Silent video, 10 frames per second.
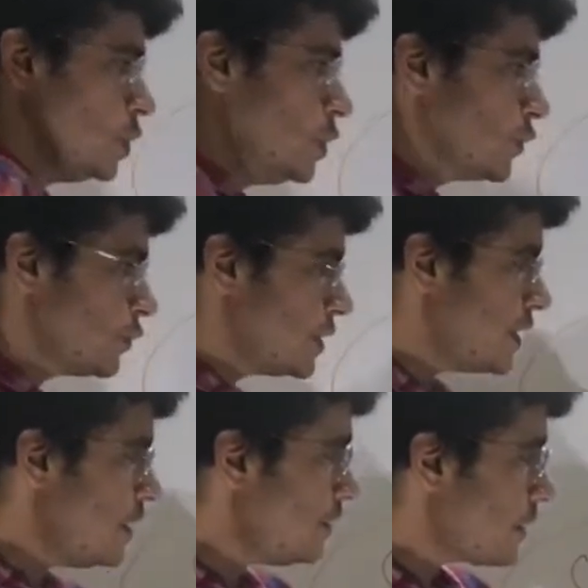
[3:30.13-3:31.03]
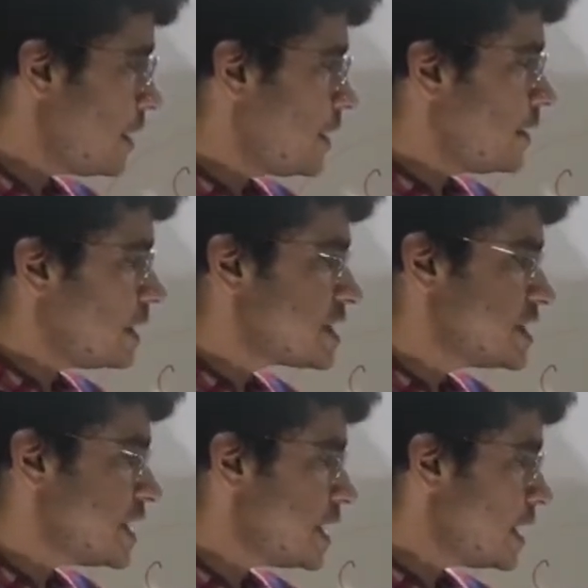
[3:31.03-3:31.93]
So these areas,
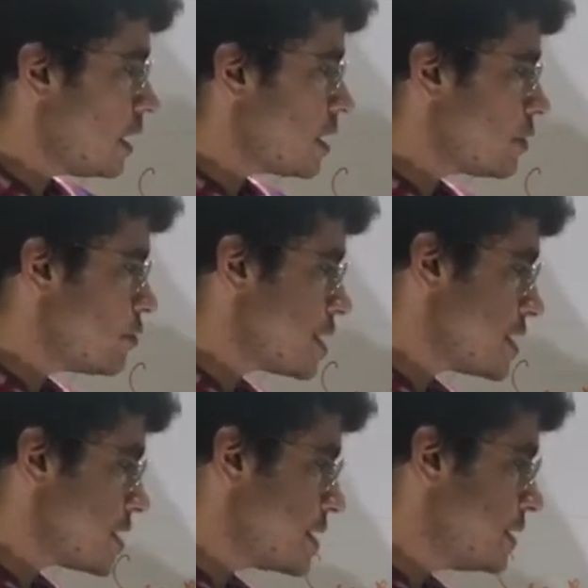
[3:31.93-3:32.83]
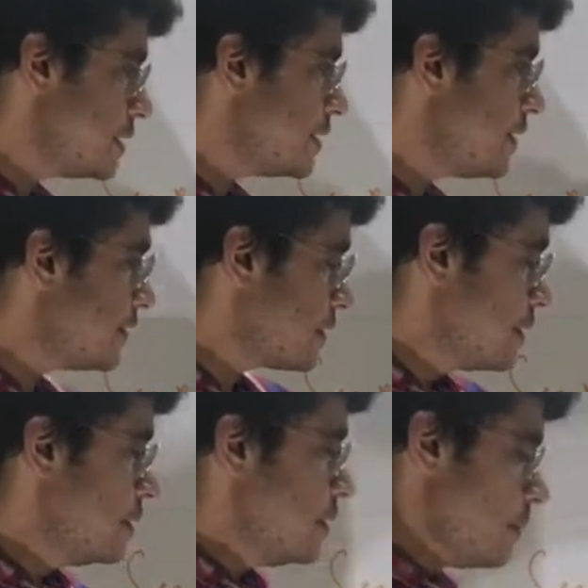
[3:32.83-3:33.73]
they are located in this
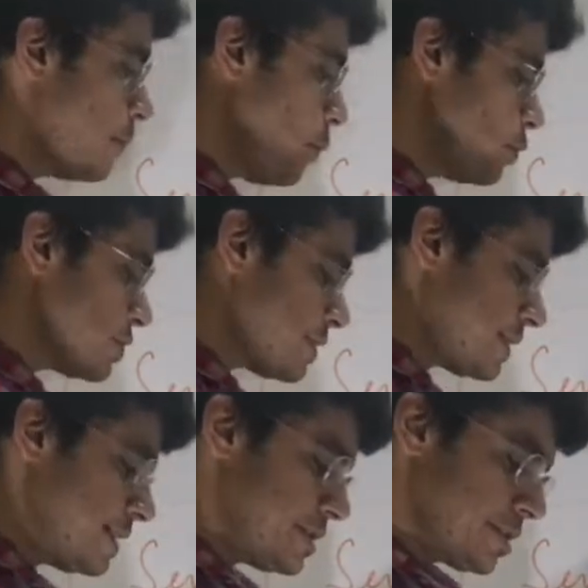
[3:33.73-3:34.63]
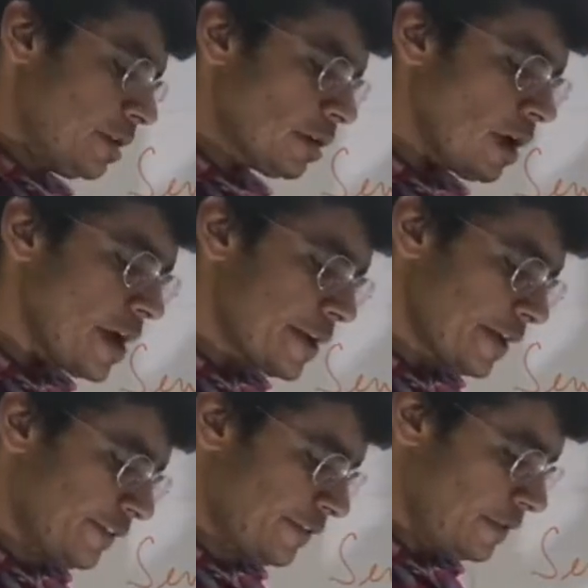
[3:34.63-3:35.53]
post-central
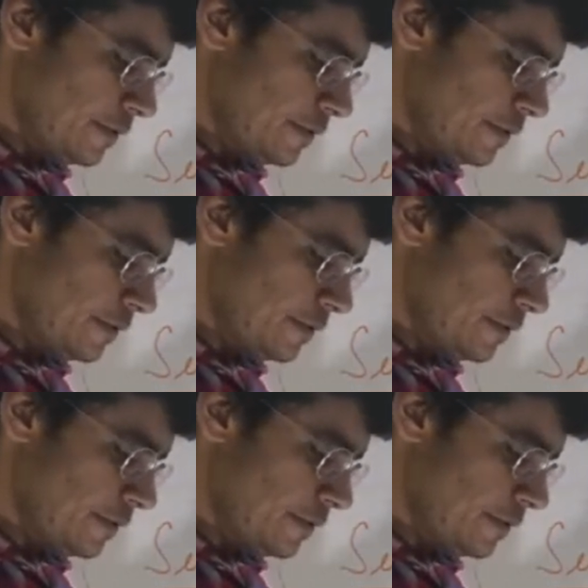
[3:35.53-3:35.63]
gyrus.